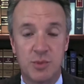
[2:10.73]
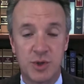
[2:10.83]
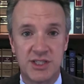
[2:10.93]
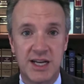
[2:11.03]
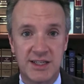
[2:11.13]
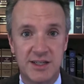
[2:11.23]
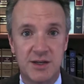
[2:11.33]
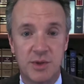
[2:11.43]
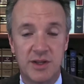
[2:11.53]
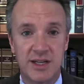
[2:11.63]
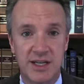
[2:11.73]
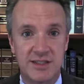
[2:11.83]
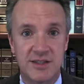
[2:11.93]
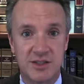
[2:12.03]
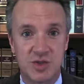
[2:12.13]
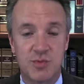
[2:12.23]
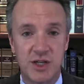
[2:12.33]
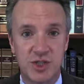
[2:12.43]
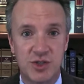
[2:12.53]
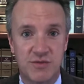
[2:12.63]
protected ability to
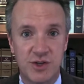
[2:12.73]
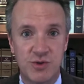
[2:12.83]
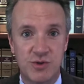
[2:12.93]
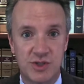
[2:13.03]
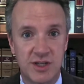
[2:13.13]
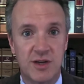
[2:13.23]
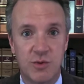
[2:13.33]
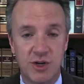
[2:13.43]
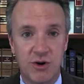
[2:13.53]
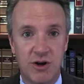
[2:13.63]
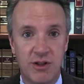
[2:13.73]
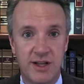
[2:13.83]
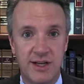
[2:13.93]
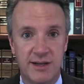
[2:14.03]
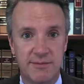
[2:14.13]
express your views when you're online.